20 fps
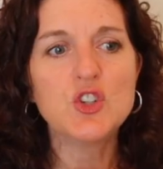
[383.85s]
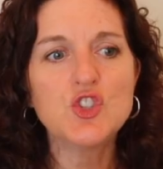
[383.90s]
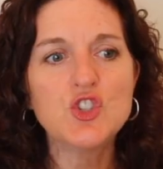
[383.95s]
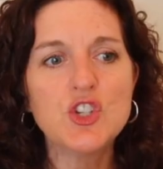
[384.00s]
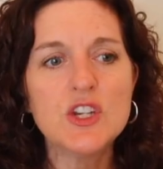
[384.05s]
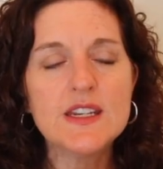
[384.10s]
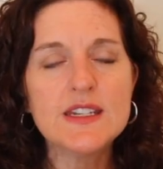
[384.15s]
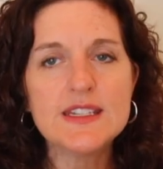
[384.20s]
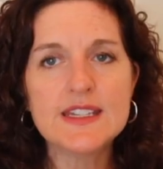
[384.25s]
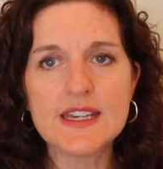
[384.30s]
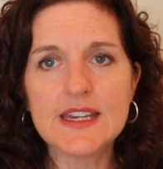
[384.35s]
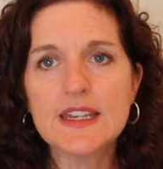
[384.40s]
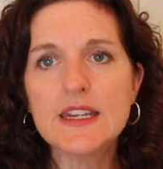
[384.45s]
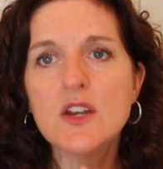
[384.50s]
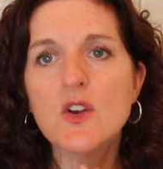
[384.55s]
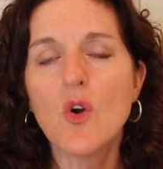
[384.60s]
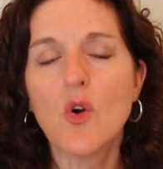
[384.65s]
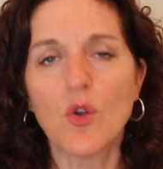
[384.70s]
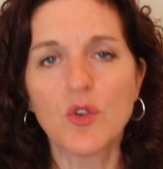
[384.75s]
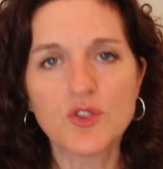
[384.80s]
She did
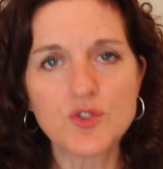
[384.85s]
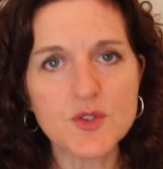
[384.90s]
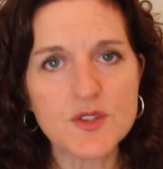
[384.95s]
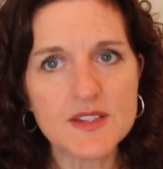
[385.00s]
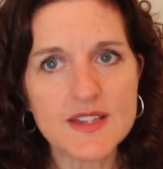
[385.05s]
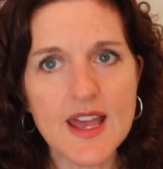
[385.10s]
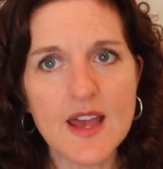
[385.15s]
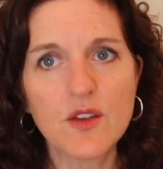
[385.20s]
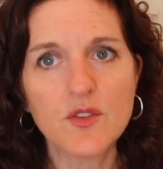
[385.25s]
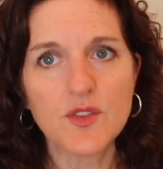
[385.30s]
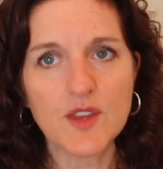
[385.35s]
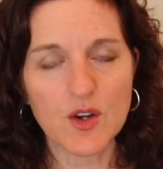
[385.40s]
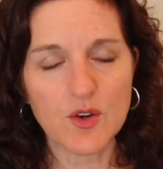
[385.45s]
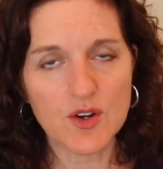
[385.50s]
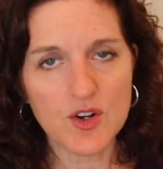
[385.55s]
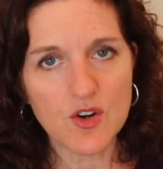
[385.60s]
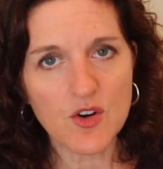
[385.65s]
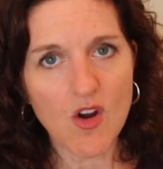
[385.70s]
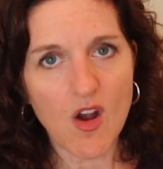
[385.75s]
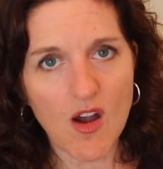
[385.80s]
an ultrasound there
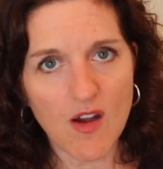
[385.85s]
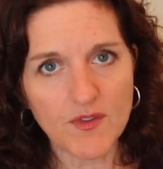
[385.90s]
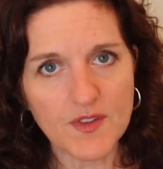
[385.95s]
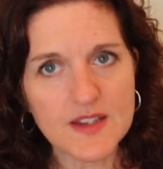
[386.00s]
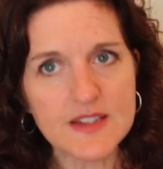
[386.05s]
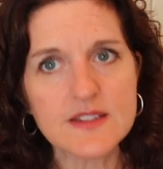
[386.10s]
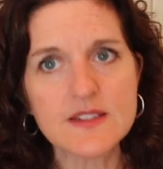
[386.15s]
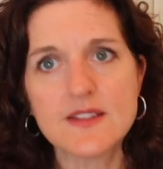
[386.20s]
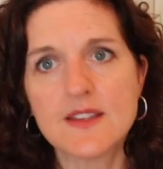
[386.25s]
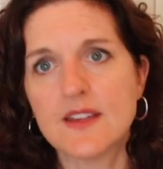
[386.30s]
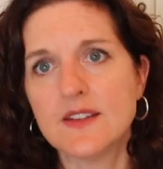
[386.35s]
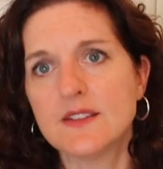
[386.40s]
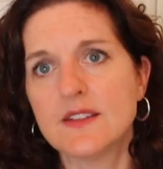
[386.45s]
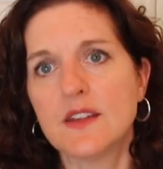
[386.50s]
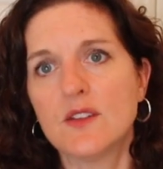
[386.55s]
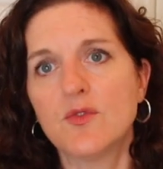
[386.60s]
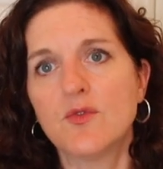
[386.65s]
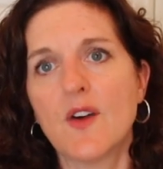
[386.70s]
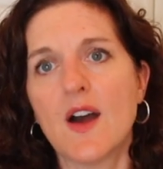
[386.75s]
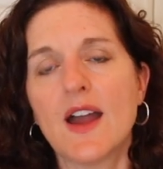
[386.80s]
in her office. They
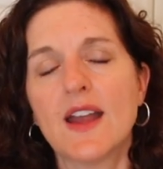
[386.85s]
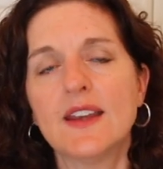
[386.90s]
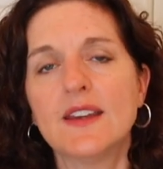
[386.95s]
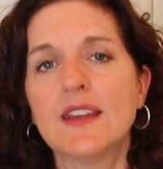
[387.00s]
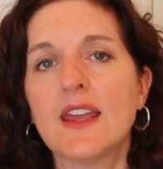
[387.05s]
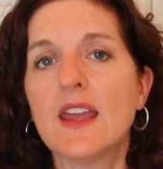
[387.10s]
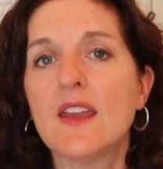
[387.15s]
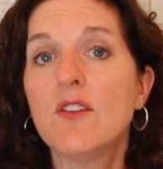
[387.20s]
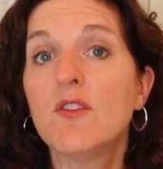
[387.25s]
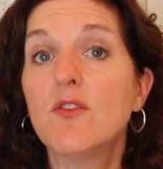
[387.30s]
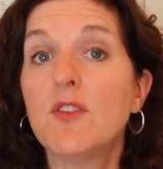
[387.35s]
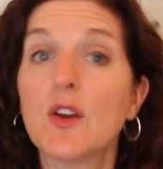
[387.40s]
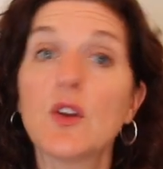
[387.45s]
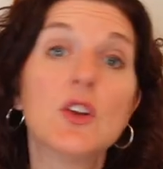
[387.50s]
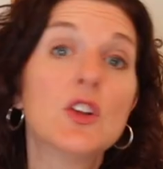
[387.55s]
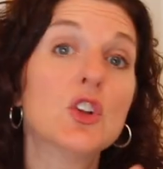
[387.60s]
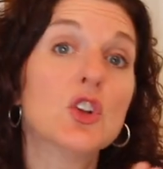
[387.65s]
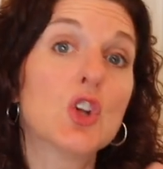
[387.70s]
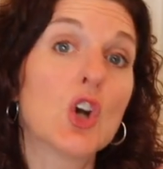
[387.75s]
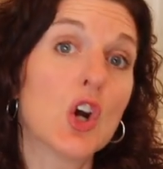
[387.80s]
did find a
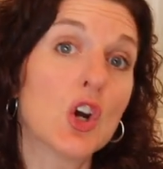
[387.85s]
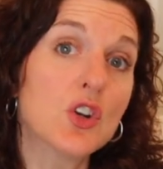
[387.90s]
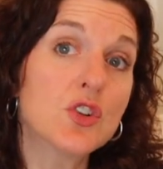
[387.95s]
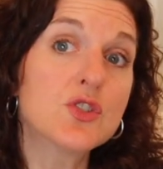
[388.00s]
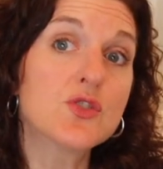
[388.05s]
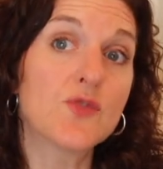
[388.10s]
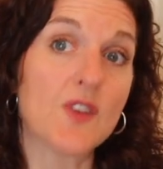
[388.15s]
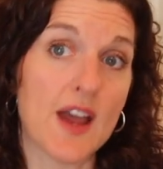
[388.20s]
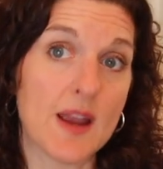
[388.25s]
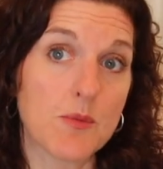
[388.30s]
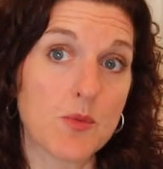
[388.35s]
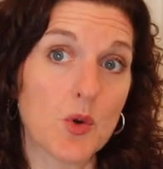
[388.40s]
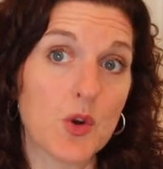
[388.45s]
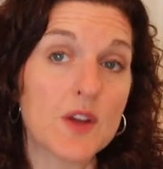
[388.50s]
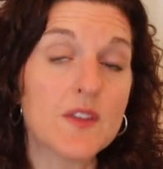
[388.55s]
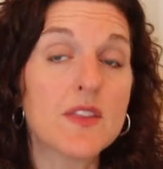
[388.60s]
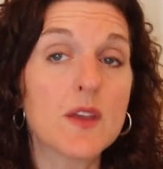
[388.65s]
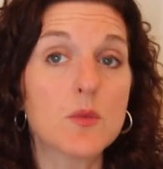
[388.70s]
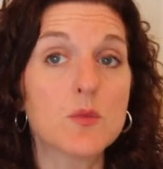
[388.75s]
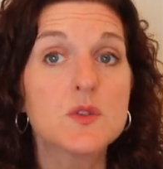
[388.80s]
very large
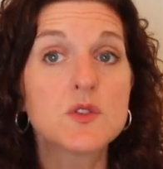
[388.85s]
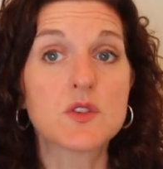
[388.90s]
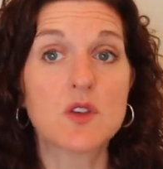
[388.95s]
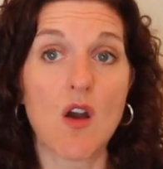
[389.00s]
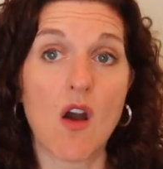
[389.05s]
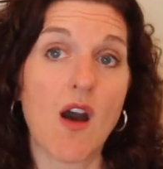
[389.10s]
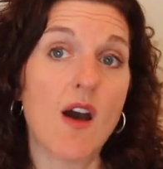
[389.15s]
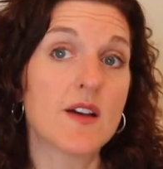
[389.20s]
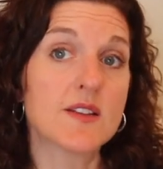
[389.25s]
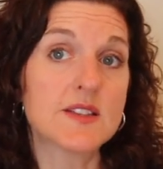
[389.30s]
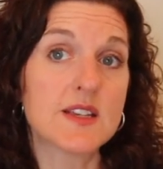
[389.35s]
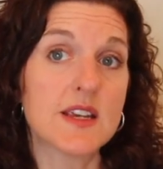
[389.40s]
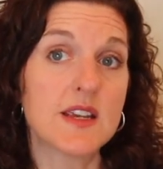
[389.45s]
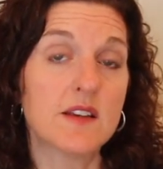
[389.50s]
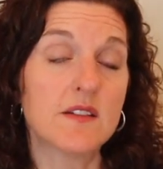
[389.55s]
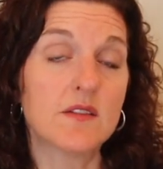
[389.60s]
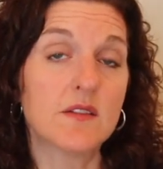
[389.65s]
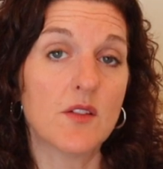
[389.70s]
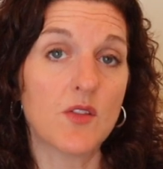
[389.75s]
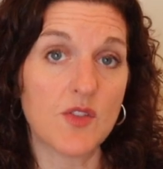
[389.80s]
fibroid that was
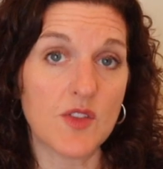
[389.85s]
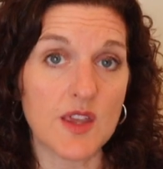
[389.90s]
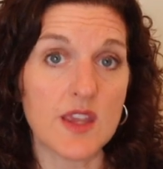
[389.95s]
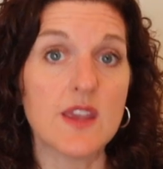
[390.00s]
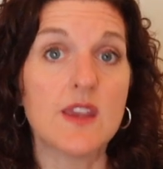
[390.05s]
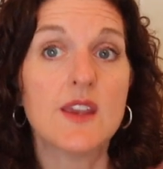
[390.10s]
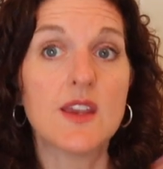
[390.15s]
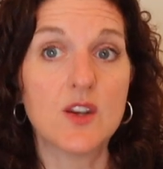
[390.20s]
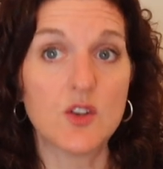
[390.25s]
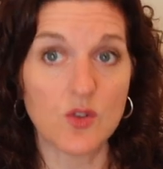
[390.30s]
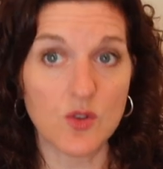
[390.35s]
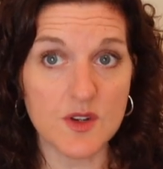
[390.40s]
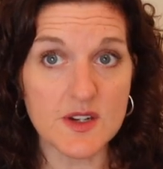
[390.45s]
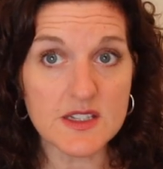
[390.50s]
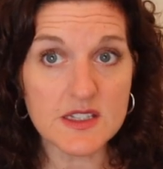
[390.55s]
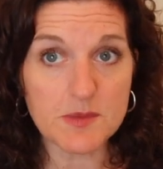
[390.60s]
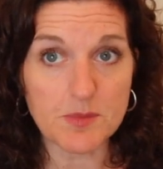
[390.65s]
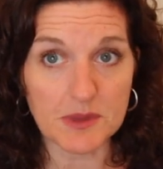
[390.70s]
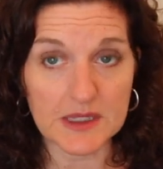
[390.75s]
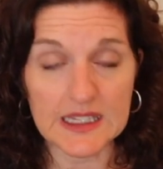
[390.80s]
causing the
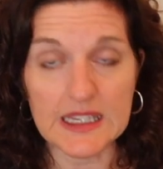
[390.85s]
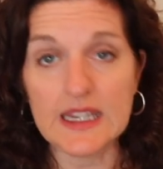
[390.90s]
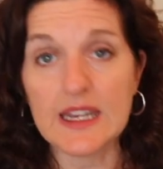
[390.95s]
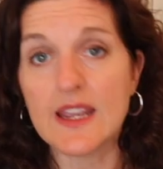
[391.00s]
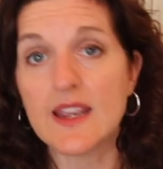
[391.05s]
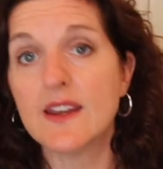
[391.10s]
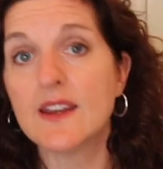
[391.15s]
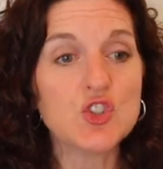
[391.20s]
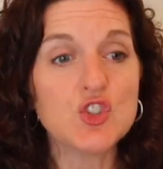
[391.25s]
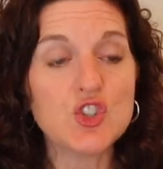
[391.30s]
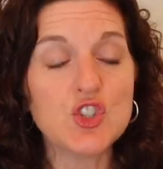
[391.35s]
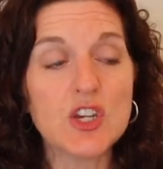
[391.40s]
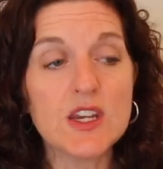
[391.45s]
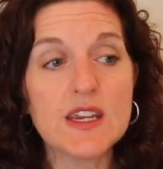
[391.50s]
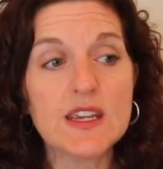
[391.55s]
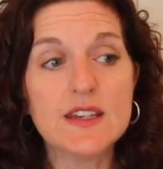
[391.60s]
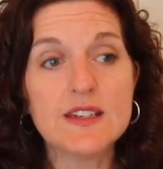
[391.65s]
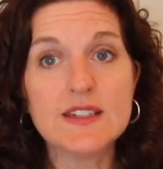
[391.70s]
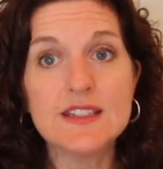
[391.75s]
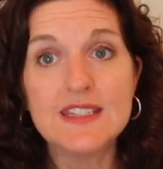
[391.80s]
increased bleeding.
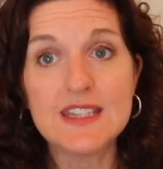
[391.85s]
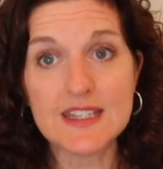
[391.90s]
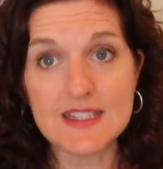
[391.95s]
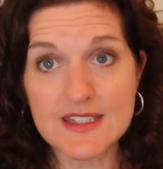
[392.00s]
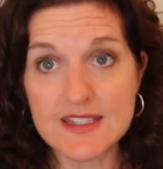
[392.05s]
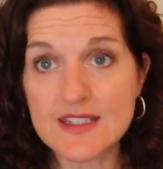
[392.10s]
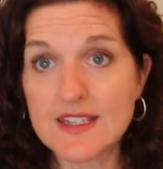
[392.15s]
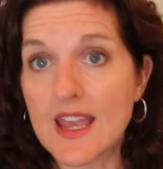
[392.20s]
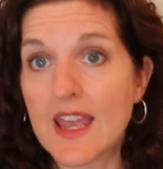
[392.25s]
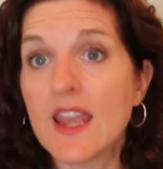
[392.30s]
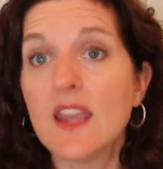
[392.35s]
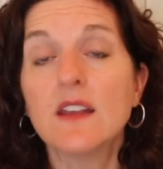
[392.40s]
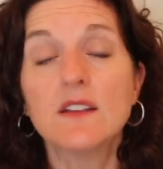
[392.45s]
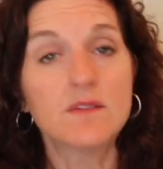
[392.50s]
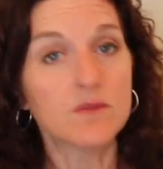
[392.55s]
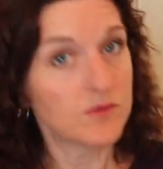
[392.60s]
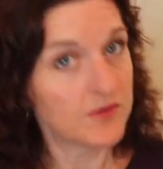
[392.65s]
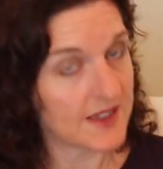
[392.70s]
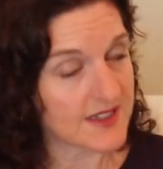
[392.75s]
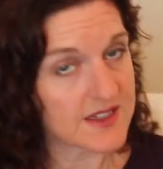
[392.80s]
She did
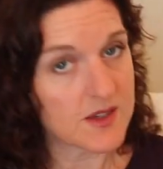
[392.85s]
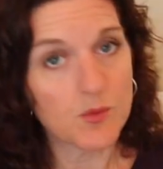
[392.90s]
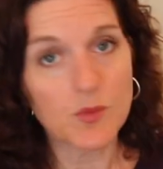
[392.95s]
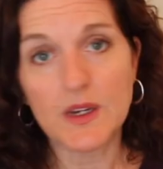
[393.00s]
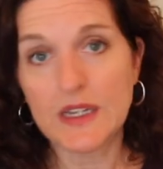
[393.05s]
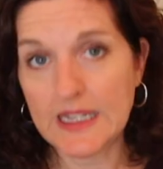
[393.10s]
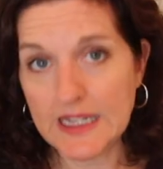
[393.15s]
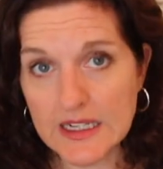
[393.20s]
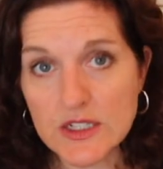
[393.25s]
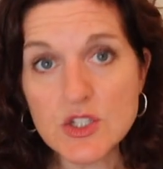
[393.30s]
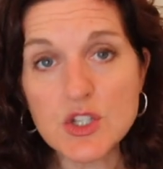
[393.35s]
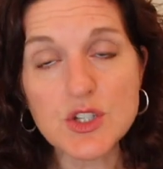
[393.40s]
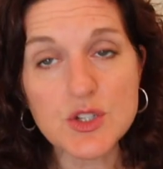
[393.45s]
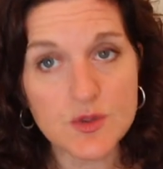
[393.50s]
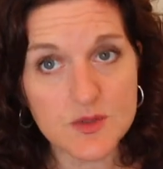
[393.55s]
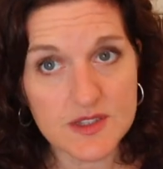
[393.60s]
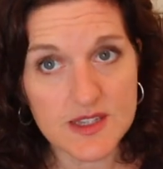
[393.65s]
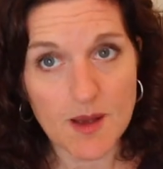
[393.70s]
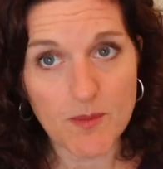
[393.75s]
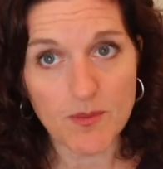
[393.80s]
say, listen, we need to
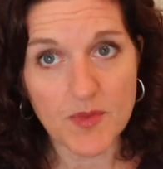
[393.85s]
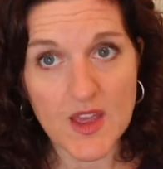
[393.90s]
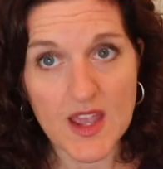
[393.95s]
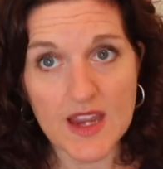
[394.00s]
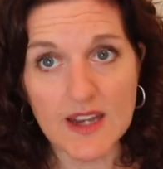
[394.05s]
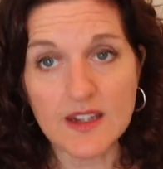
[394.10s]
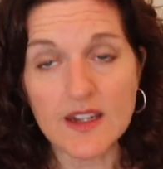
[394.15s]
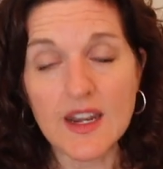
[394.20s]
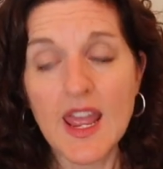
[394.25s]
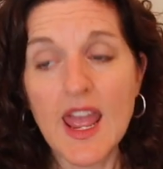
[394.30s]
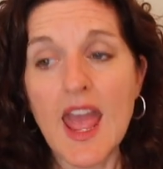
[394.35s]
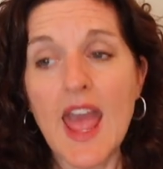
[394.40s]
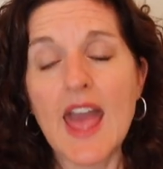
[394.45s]
do something.